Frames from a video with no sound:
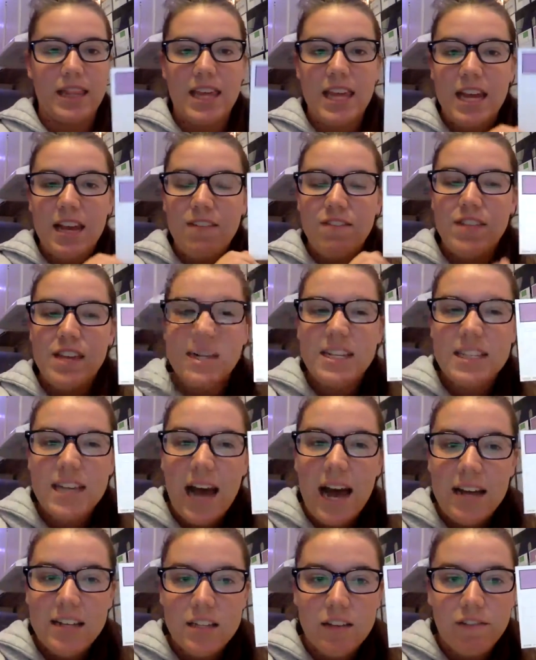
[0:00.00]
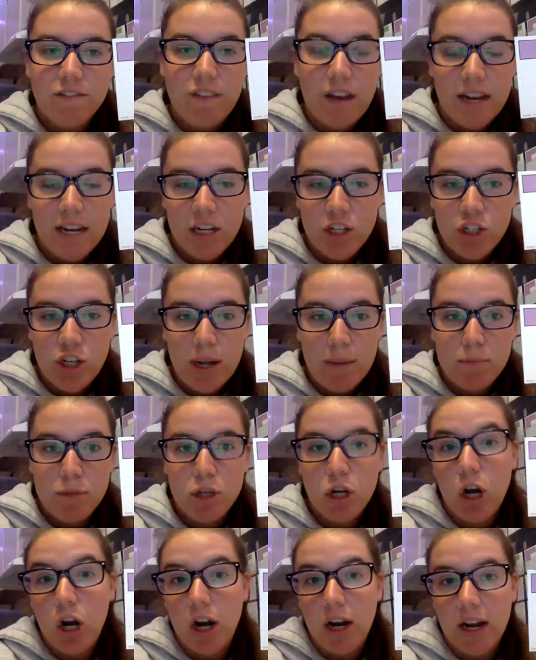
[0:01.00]
Think of this as a funny shaped
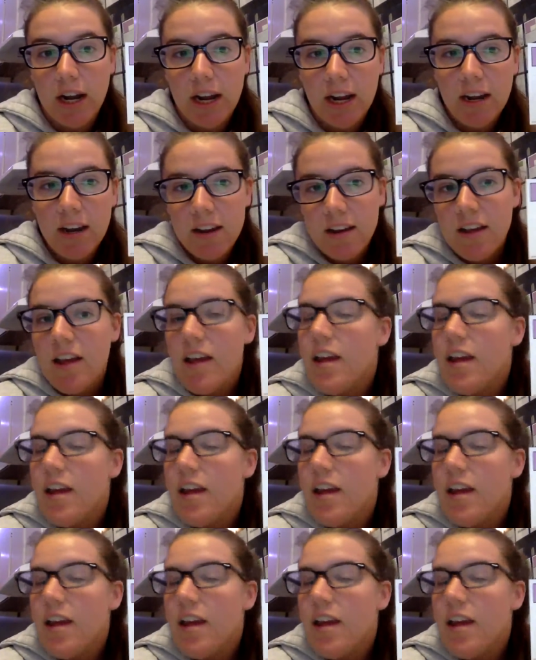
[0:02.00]
garden.